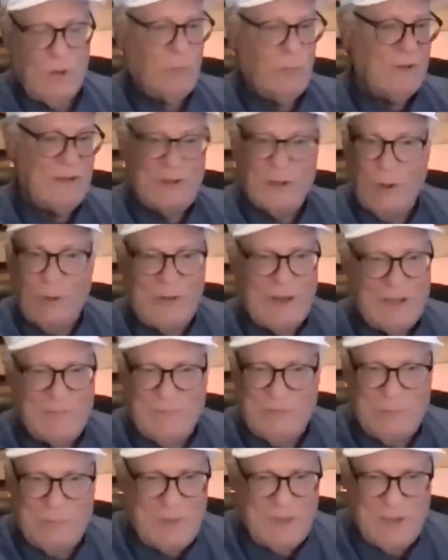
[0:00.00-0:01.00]
we don't
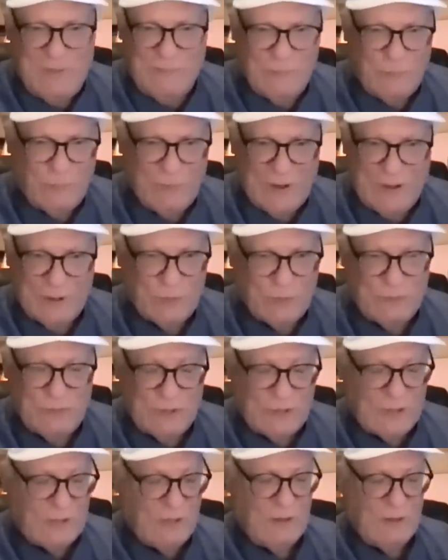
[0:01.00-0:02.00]
have to pay for
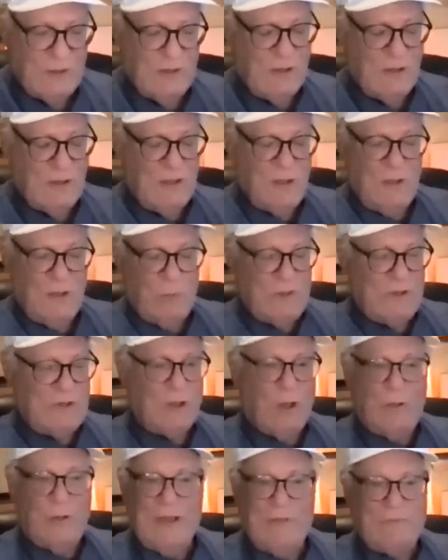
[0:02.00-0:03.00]
energy, we
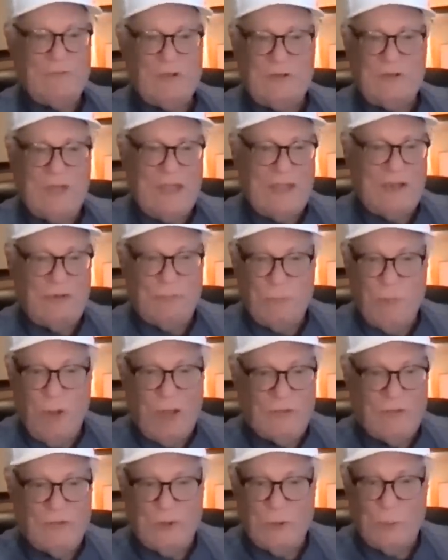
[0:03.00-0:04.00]
don't have to take
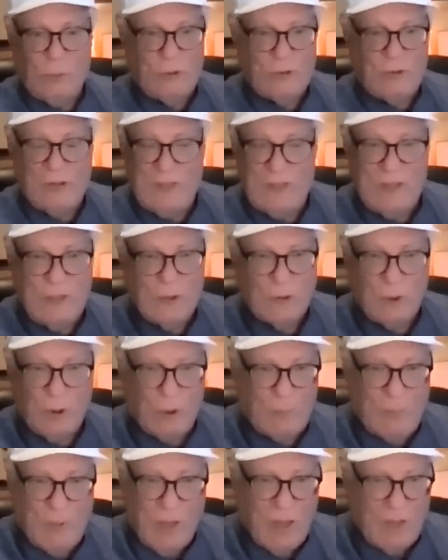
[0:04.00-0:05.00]
drugs in order to heal
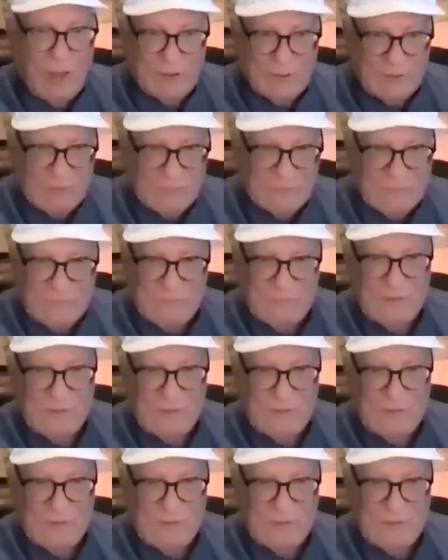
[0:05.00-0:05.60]
our bodies.